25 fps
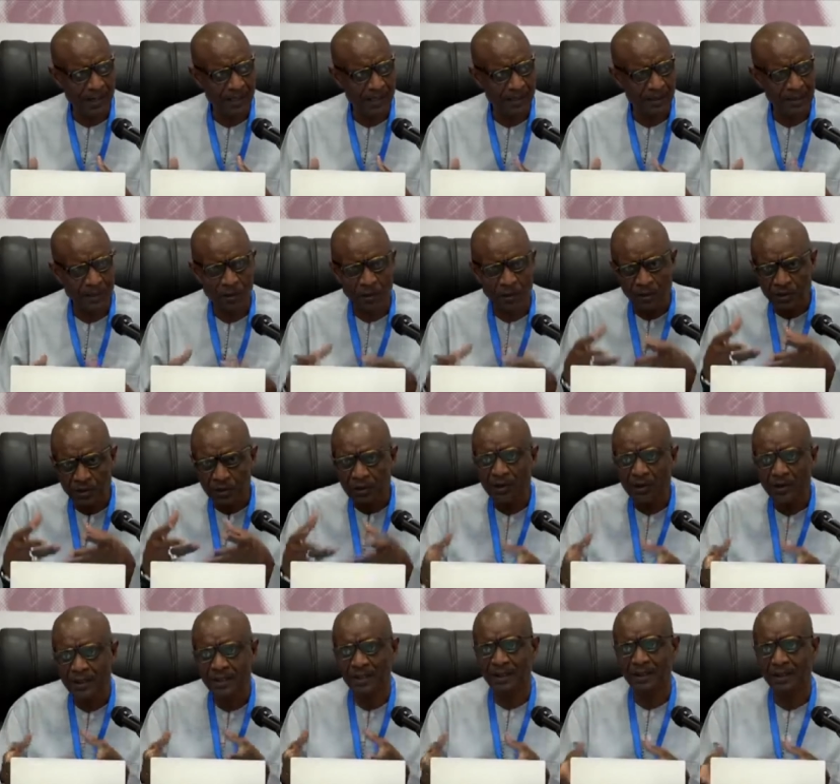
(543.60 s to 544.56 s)

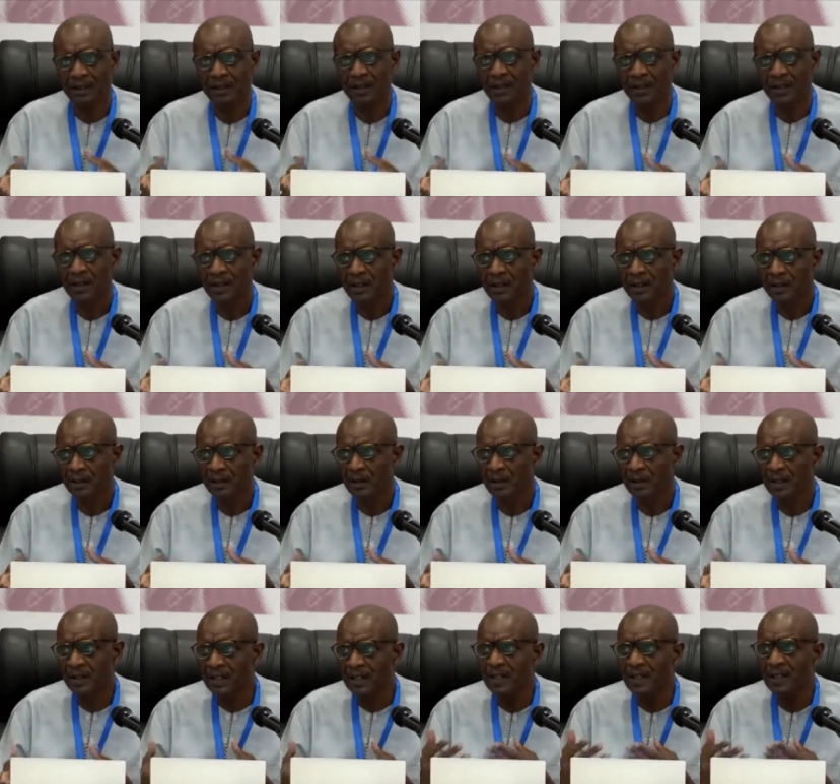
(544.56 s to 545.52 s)
constructed, you know, in
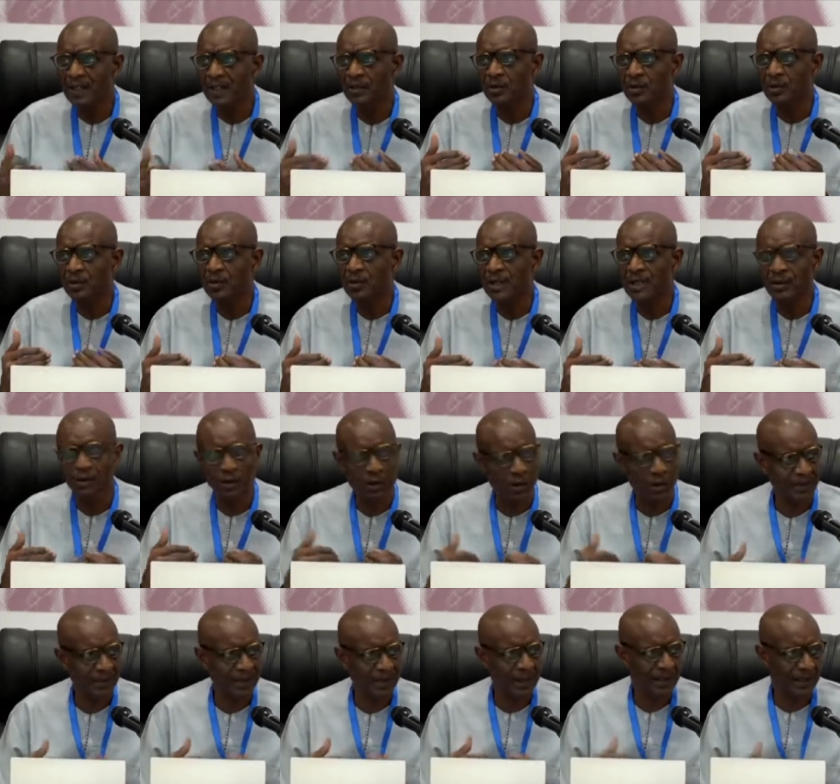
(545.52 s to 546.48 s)
relation to that European
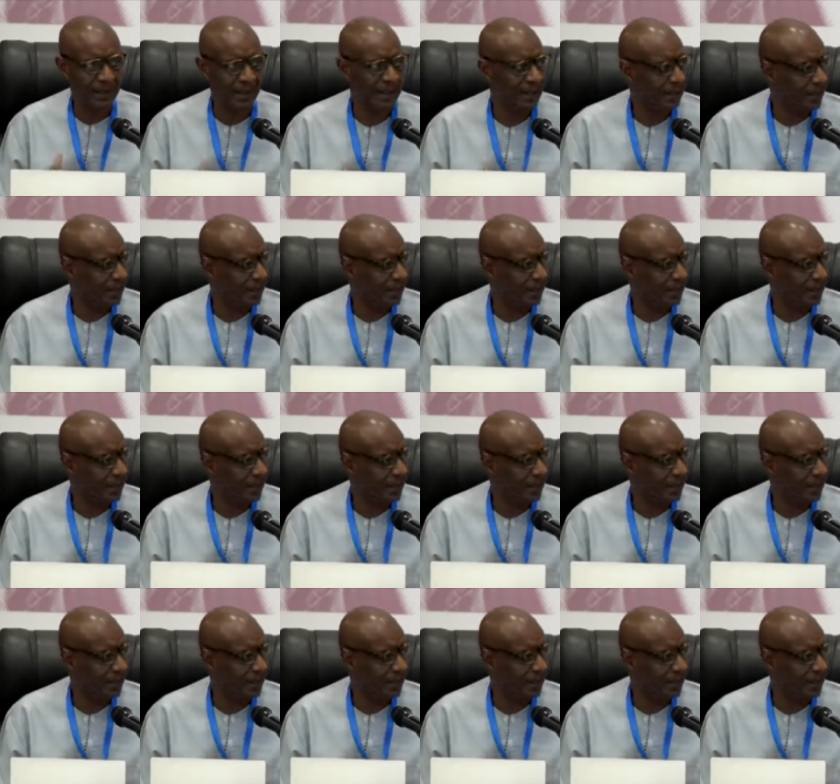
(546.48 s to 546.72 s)
center.